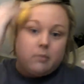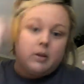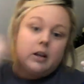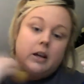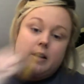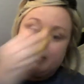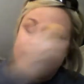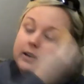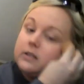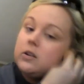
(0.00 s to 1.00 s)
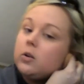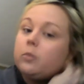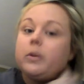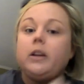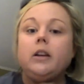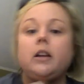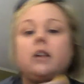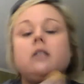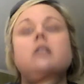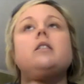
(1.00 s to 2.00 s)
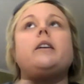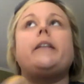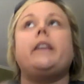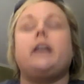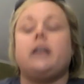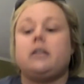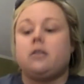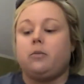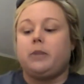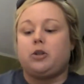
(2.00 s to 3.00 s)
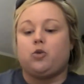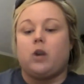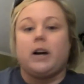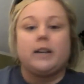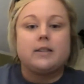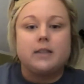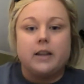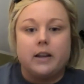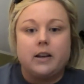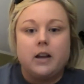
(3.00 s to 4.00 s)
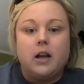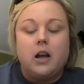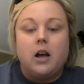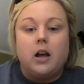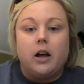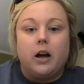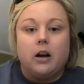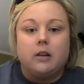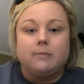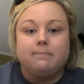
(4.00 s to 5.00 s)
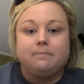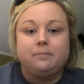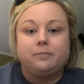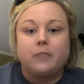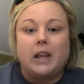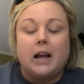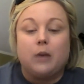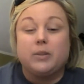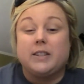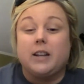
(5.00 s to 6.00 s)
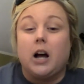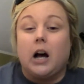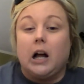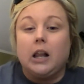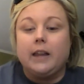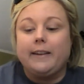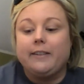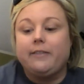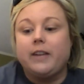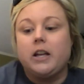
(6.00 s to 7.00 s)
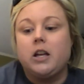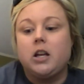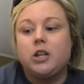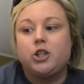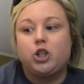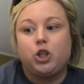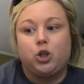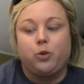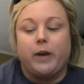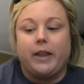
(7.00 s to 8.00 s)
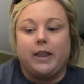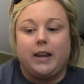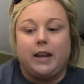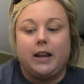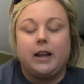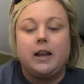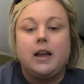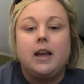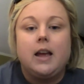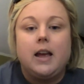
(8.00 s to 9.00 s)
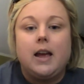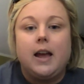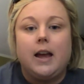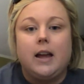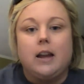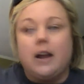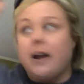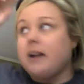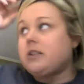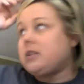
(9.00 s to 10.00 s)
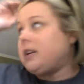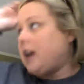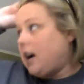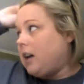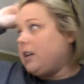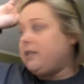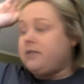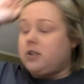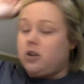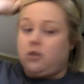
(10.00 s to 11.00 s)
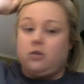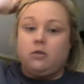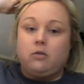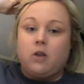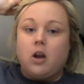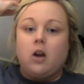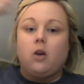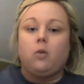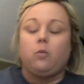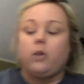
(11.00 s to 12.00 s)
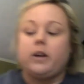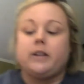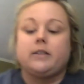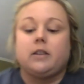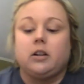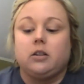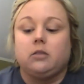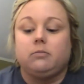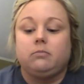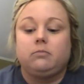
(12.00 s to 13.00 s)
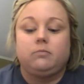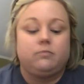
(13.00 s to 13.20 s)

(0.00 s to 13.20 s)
because it told me, I think it told me twice that I was an olive 2, I think. And actually, olive 2 was a